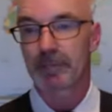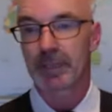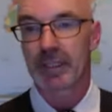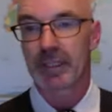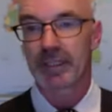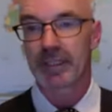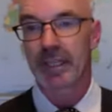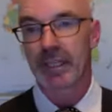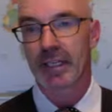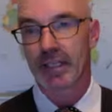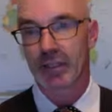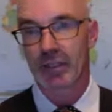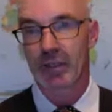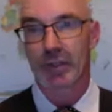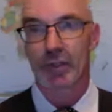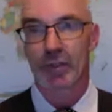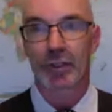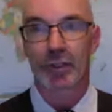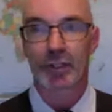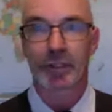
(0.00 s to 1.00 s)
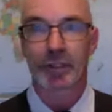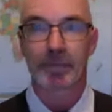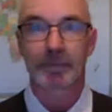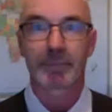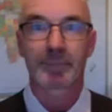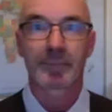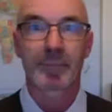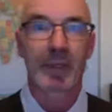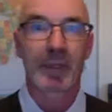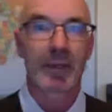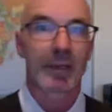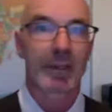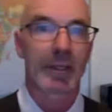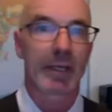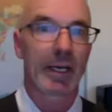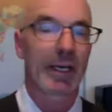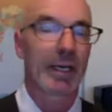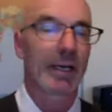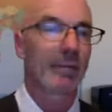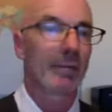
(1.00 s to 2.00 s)
It'll take it. Yeah,
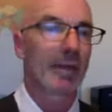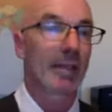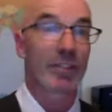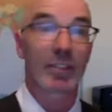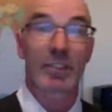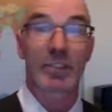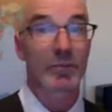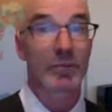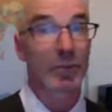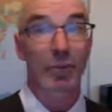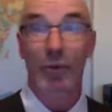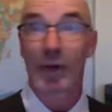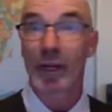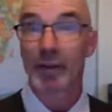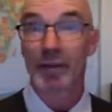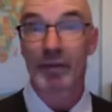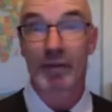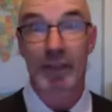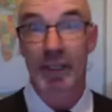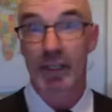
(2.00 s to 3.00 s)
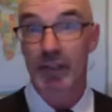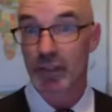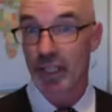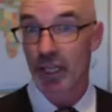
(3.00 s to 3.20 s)
it's got some great videos.